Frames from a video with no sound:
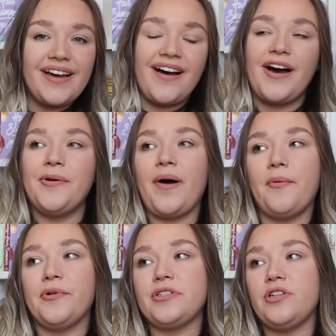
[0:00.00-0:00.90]

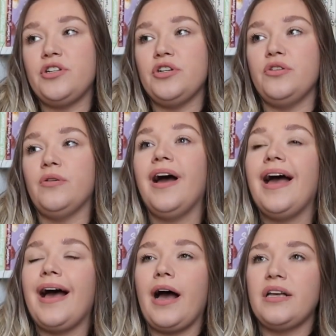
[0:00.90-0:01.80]
I
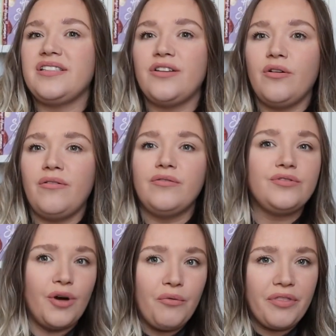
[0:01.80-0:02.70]
still
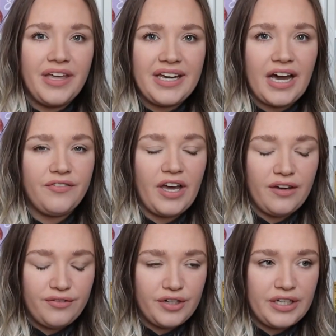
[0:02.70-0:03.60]
don't think I've
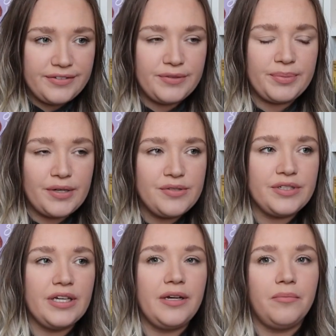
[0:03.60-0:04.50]
ever even
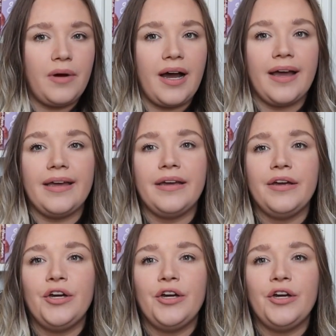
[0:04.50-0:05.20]
posted my